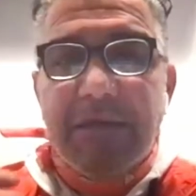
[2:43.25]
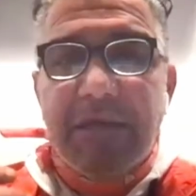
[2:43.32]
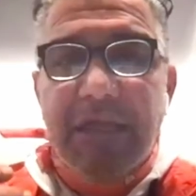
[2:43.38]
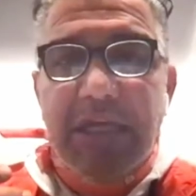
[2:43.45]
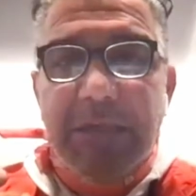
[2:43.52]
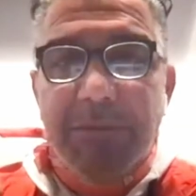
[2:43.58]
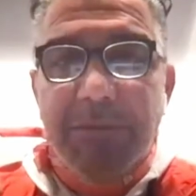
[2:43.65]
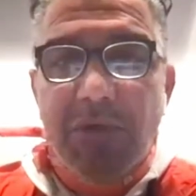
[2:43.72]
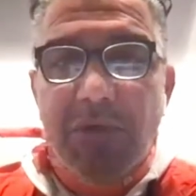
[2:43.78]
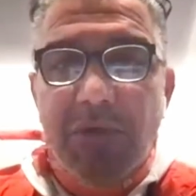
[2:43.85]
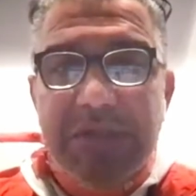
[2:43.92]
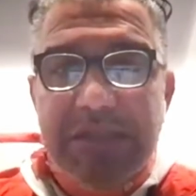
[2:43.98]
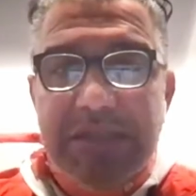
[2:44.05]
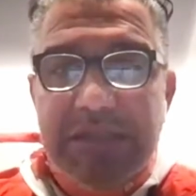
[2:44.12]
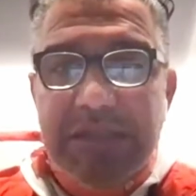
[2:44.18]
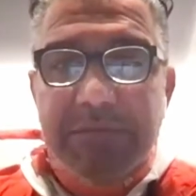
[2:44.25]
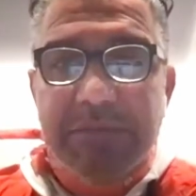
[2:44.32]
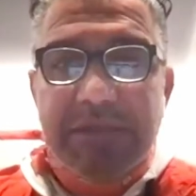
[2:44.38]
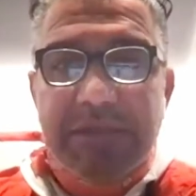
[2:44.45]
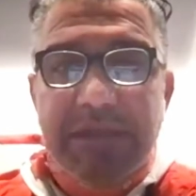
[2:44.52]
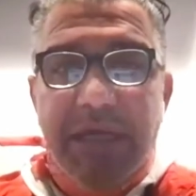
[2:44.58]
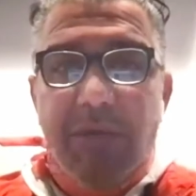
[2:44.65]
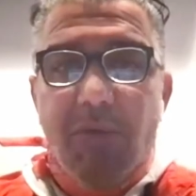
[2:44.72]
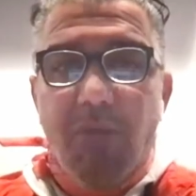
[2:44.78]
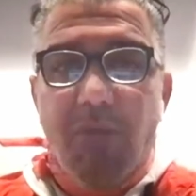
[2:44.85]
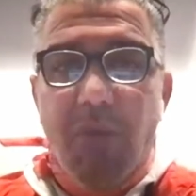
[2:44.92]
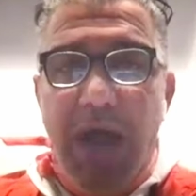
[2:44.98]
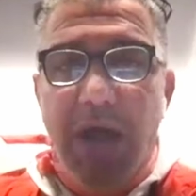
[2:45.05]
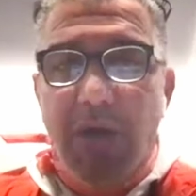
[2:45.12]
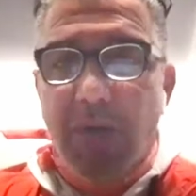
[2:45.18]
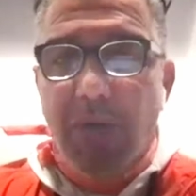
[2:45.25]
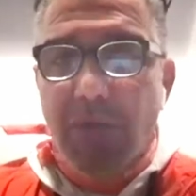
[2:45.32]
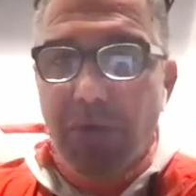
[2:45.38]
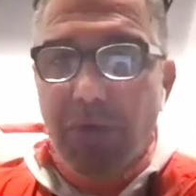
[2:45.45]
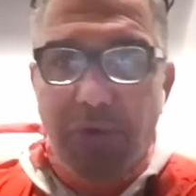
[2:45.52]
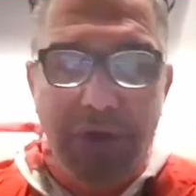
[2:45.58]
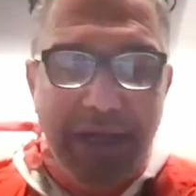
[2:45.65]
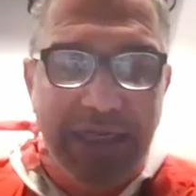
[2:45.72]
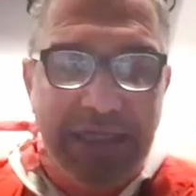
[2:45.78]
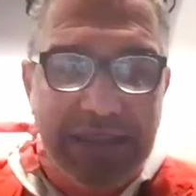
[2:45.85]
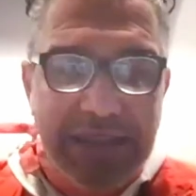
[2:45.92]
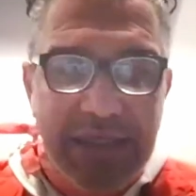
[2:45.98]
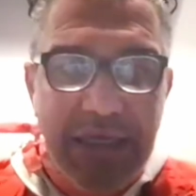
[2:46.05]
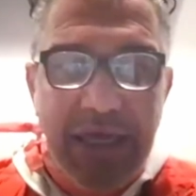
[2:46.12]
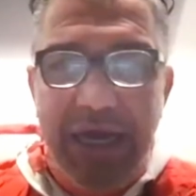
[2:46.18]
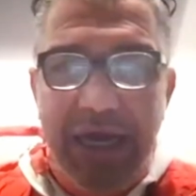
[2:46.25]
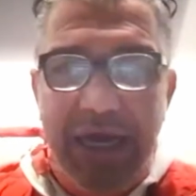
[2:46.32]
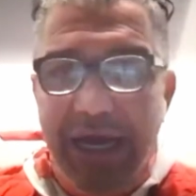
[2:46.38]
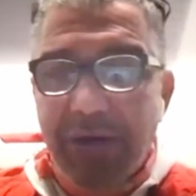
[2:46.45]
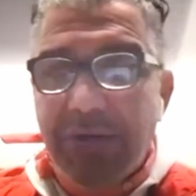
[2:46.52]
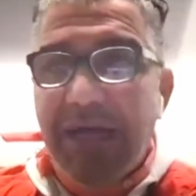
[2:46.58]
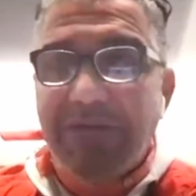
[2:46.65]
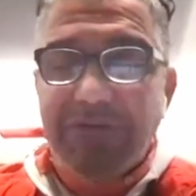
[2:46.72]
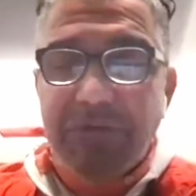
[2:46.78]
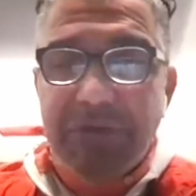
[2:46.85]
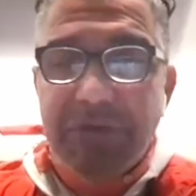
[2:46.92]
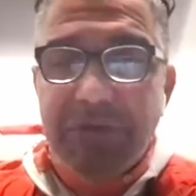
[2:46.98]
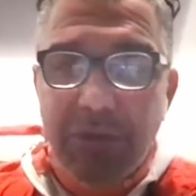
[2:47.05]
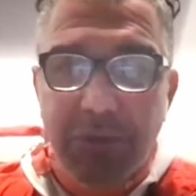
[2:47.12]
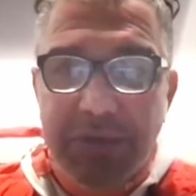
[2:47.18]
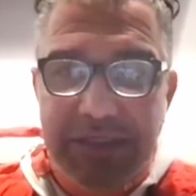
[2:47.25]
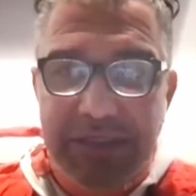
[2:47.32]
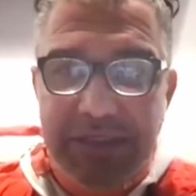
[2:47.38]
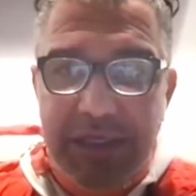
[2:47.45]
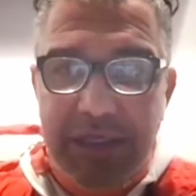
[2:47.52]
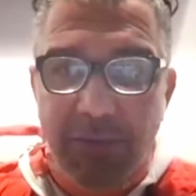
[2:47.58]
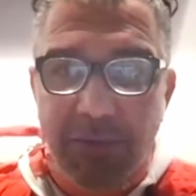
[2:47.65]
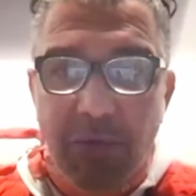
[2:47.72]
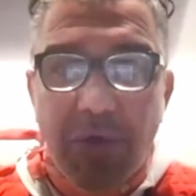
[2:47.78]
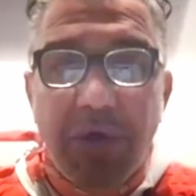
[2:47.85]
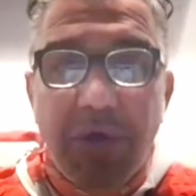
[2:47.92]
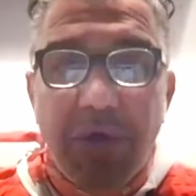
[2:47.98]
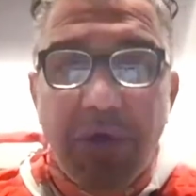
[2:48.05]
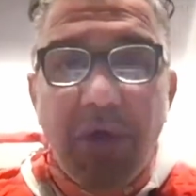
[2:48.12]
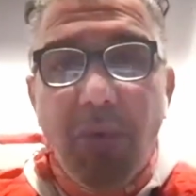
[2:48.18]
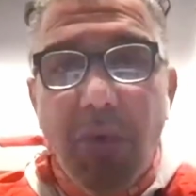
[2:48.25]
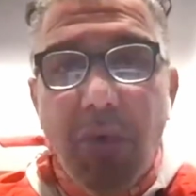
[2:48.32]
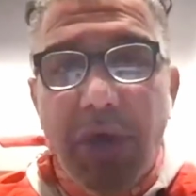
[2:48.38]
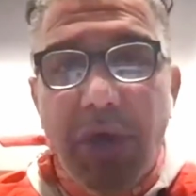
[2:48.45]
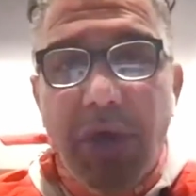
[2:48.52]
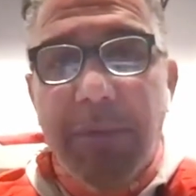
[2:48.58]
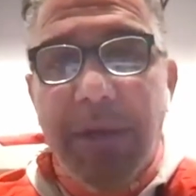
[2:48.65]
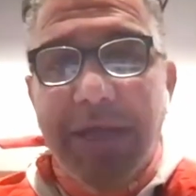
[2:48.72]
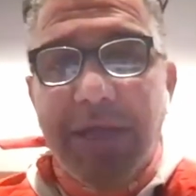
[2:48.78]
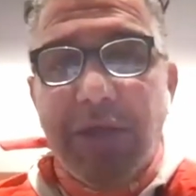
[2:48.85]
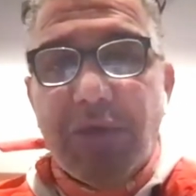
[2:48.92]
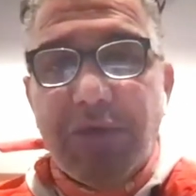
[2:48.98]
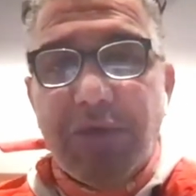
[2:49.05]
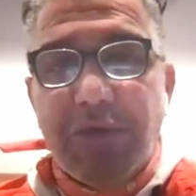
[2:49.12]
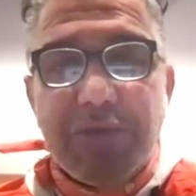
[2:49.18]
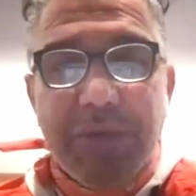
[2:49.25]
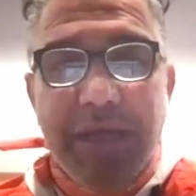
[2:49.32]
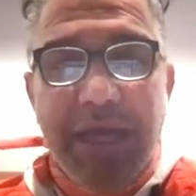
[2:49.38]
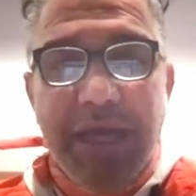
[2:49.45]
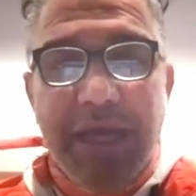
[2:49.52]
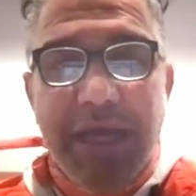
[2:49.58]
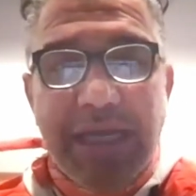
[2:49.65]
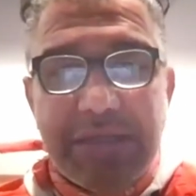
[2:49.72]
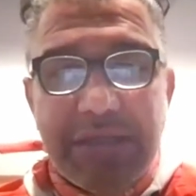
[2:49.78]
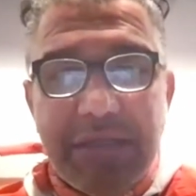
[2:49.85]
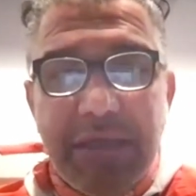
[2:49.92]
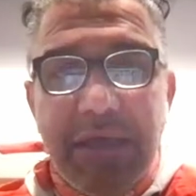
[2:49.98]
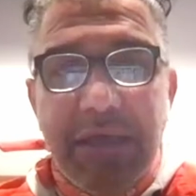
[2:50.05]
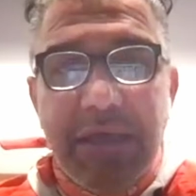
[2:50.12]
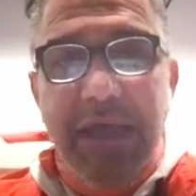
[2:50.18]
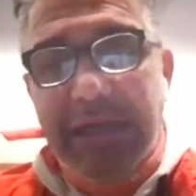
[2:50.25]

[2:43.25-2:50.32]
the immune system is like, wow, great. I don't have to deal with this anymore. What am I going to do next?